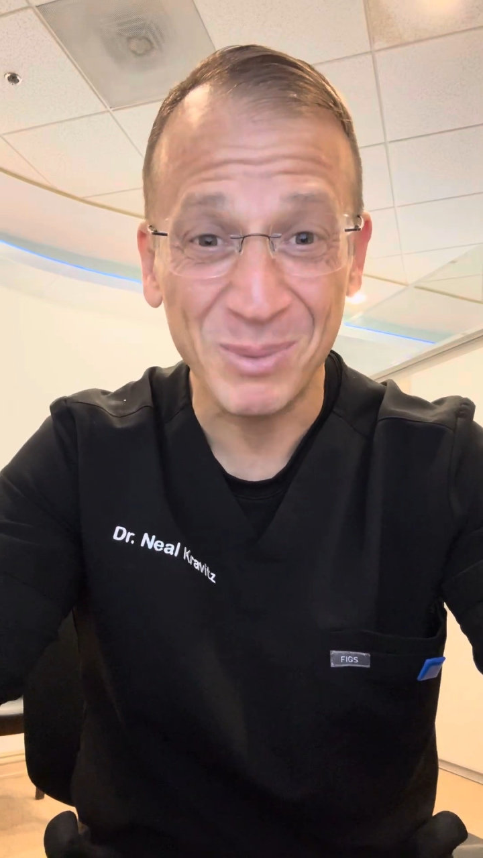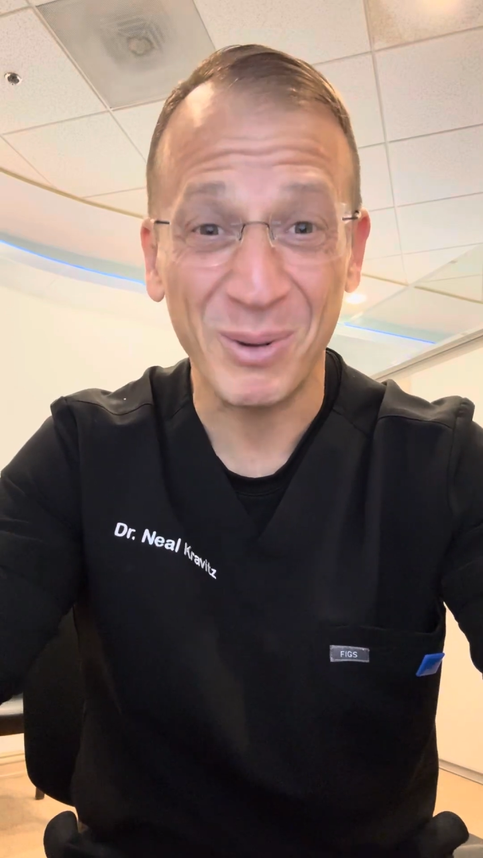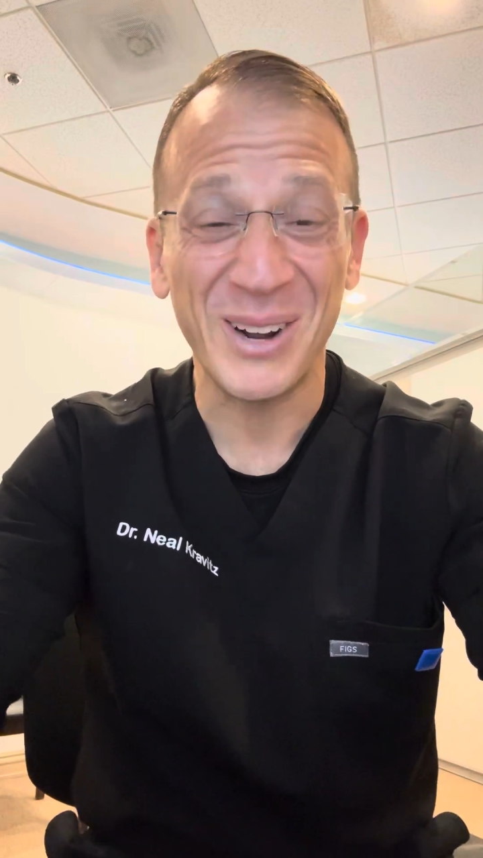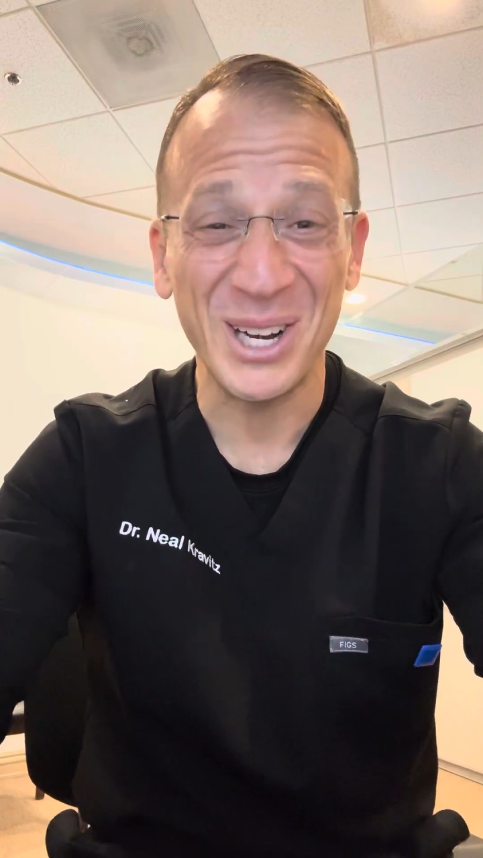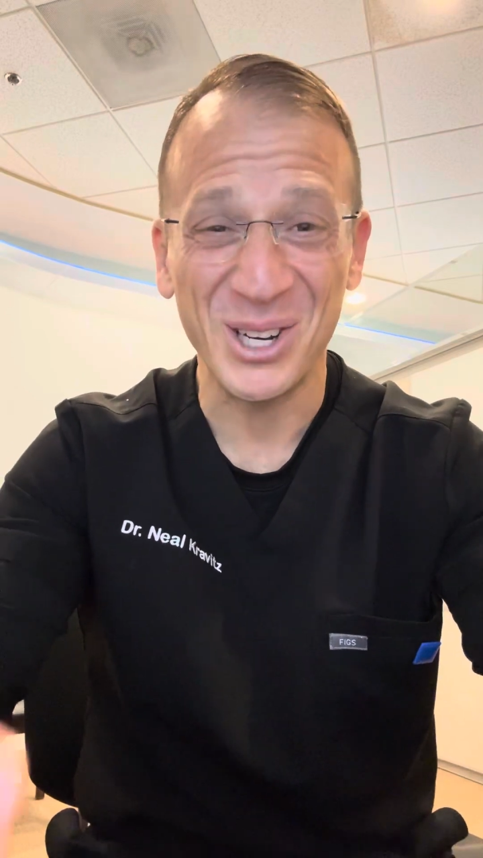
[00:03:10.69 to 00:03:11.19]

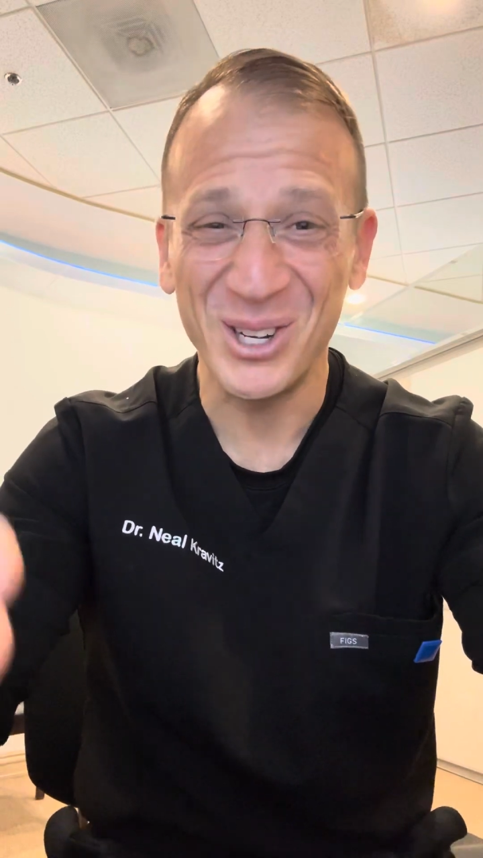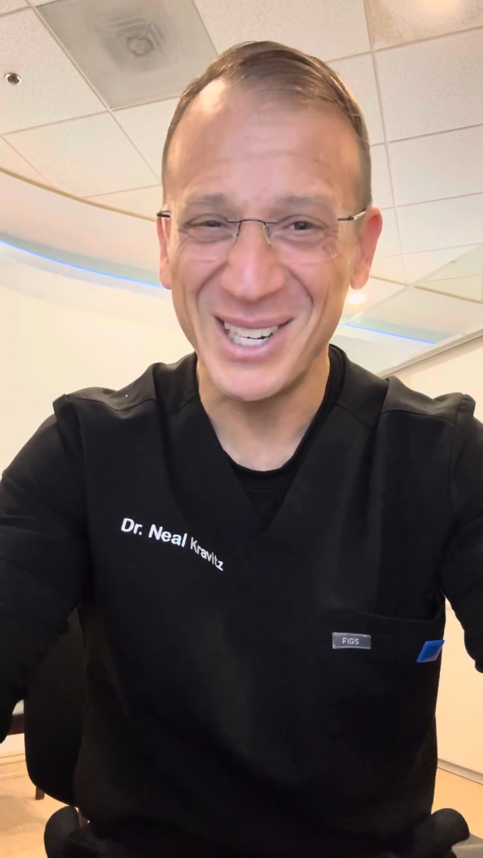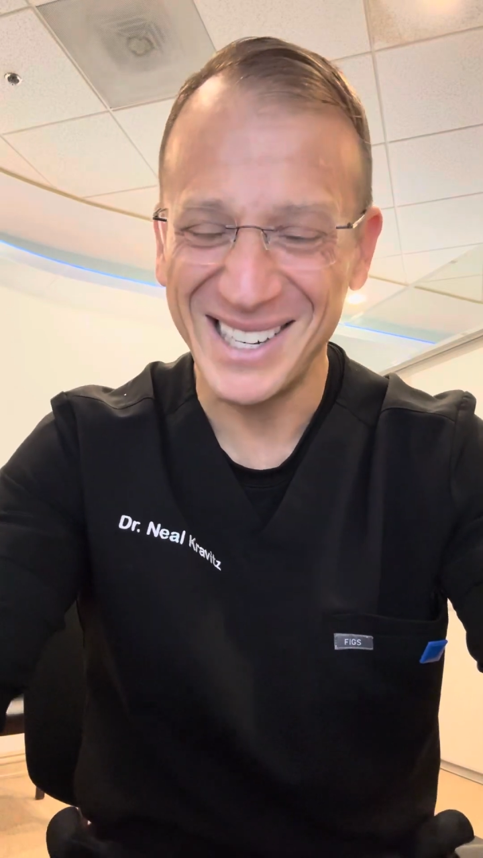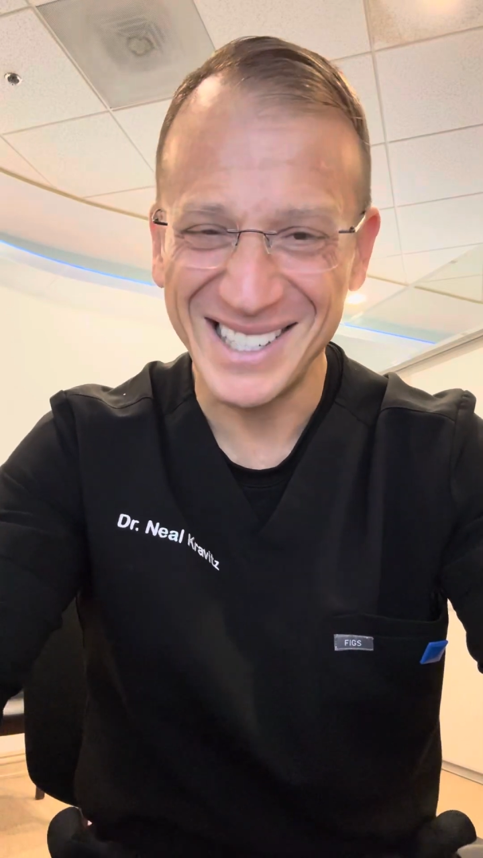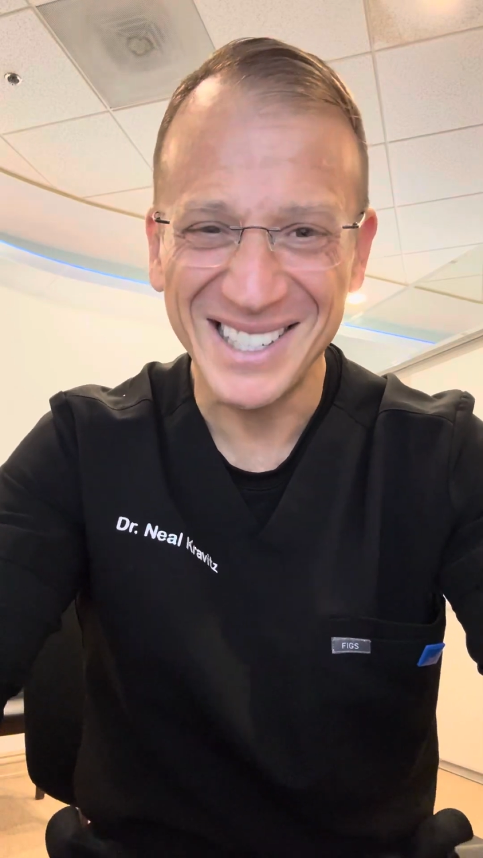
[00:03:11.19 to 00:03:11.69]
provide good
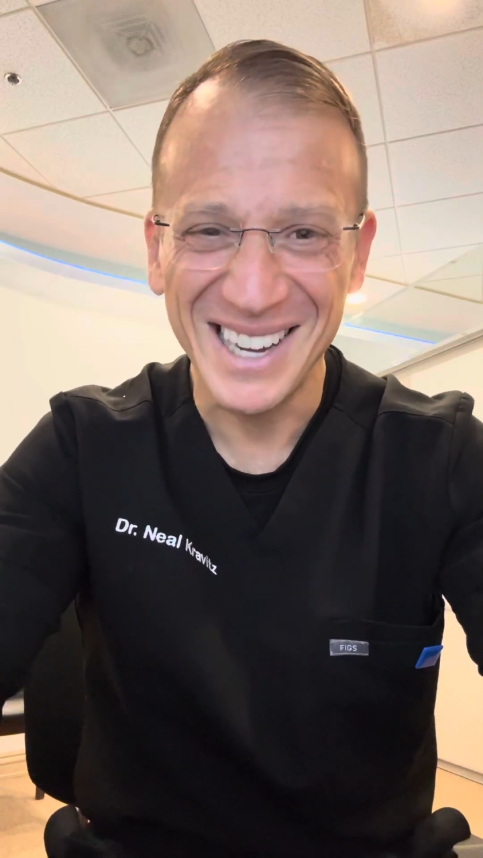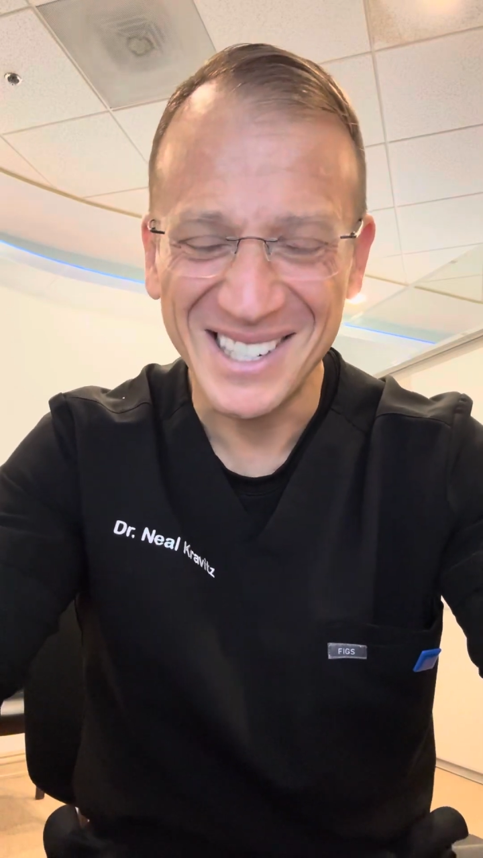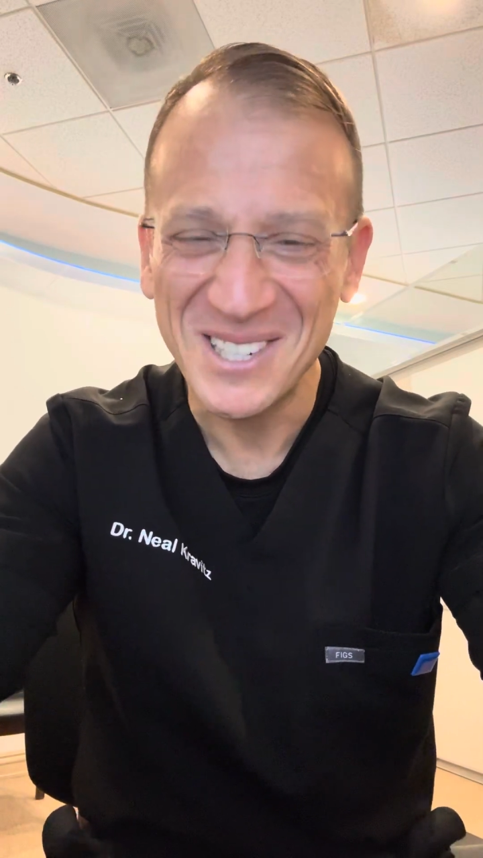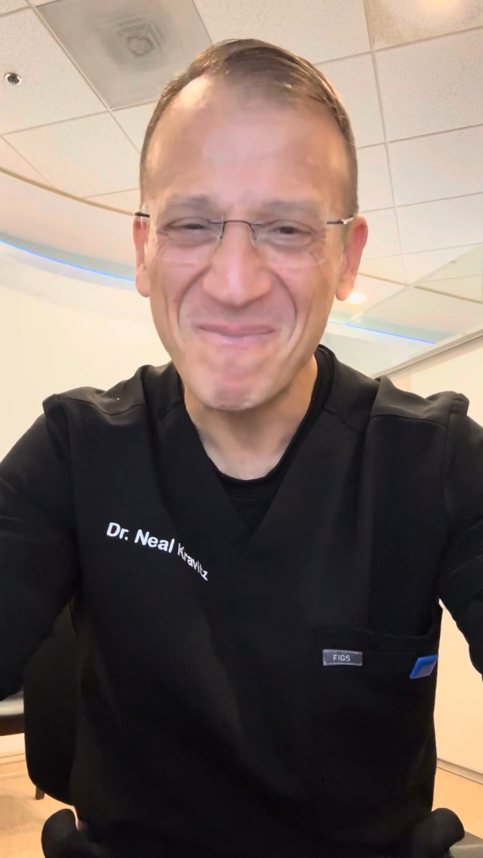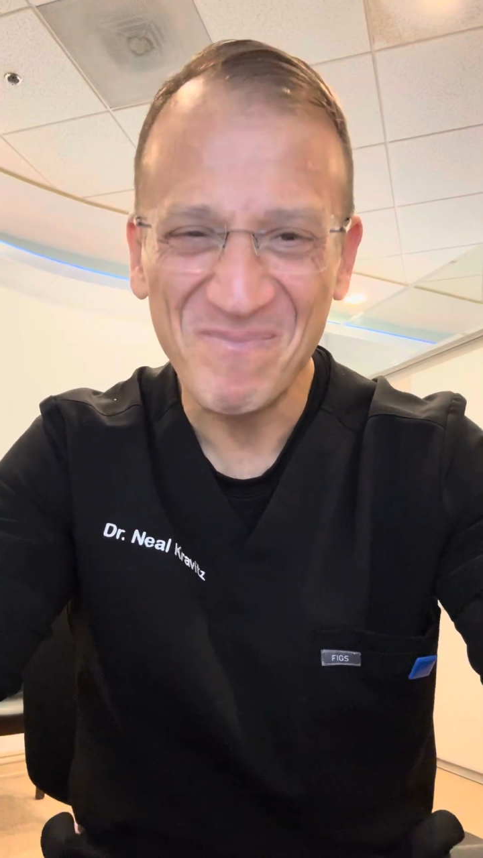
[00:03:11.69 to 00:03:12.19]

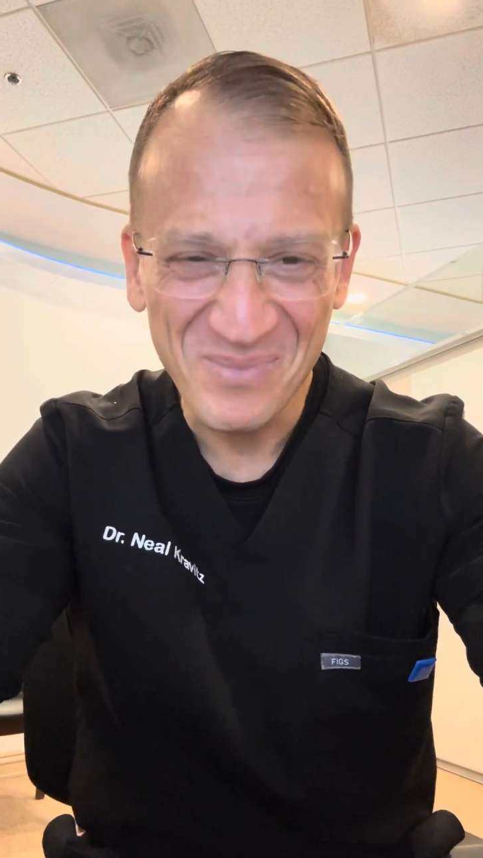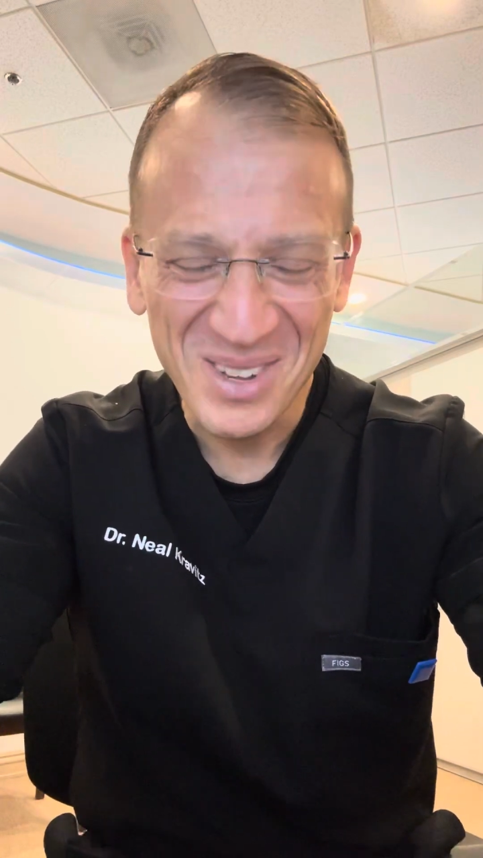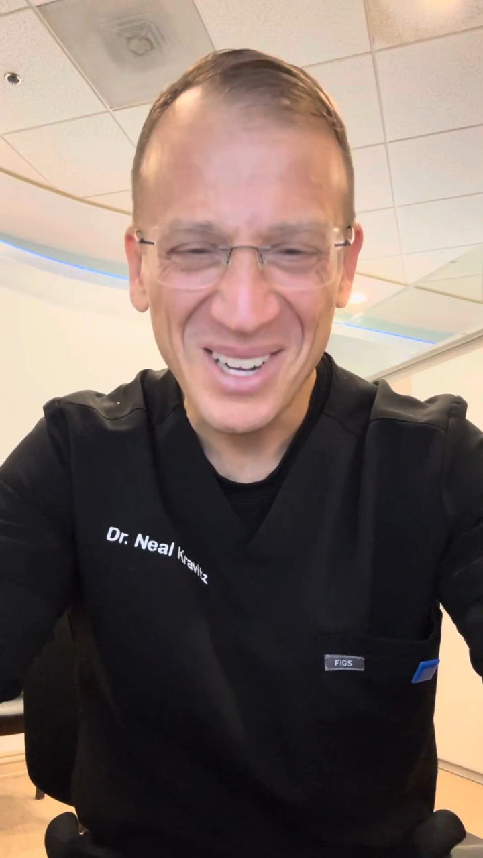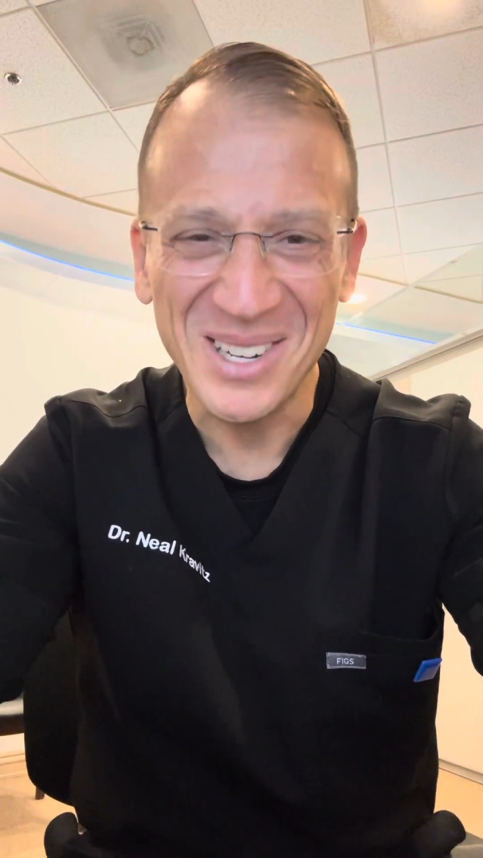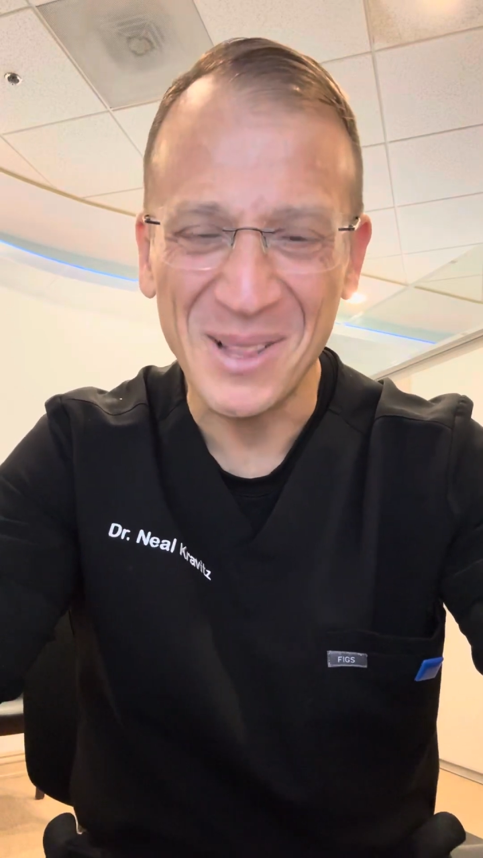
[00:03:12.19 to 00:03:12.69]
consent
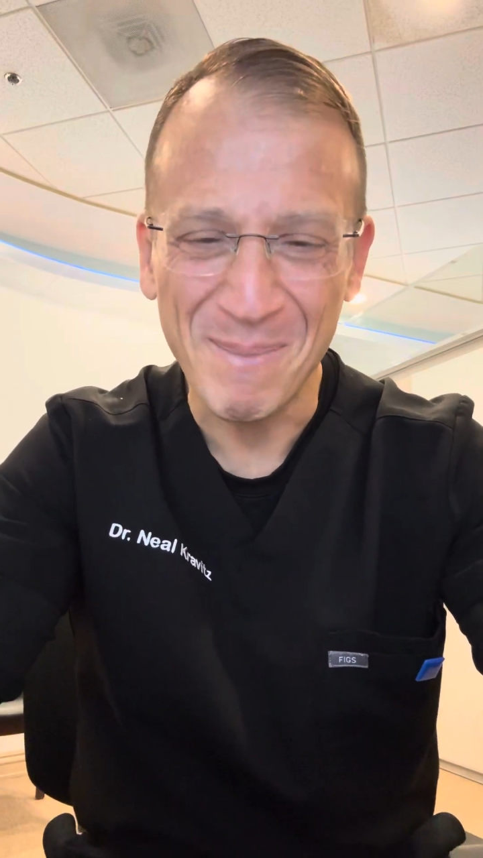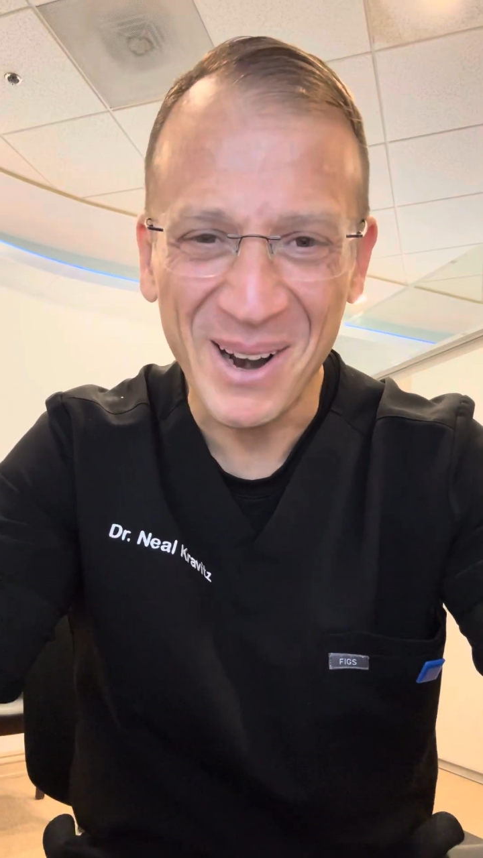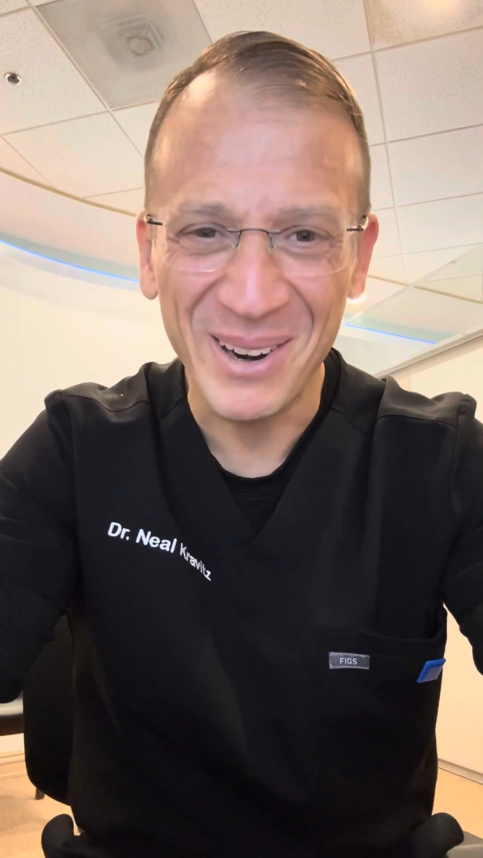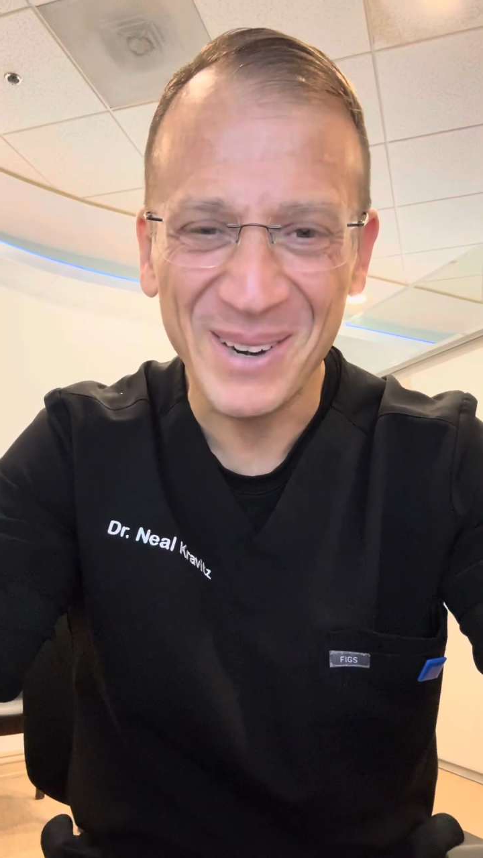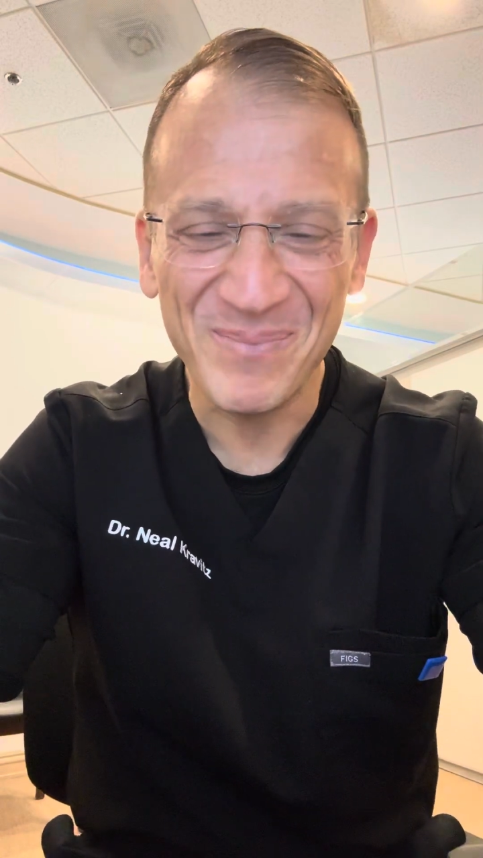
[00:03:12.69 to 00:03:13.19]
to the
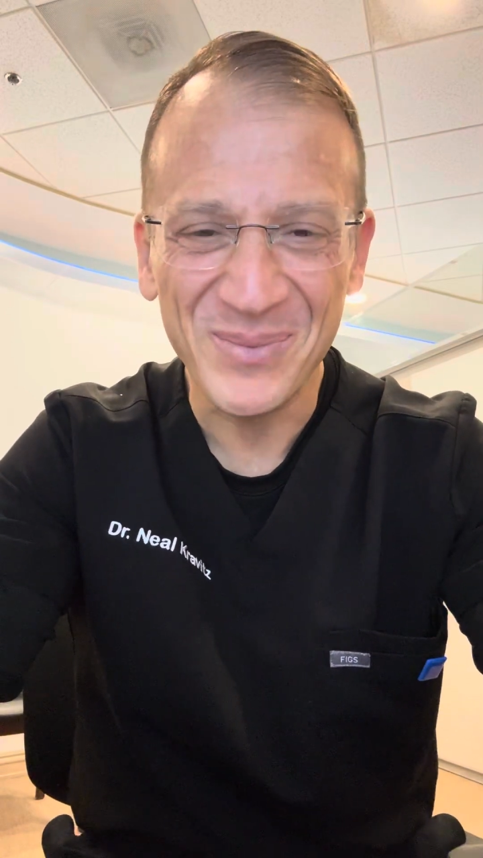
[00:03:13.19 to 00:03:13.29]
parent.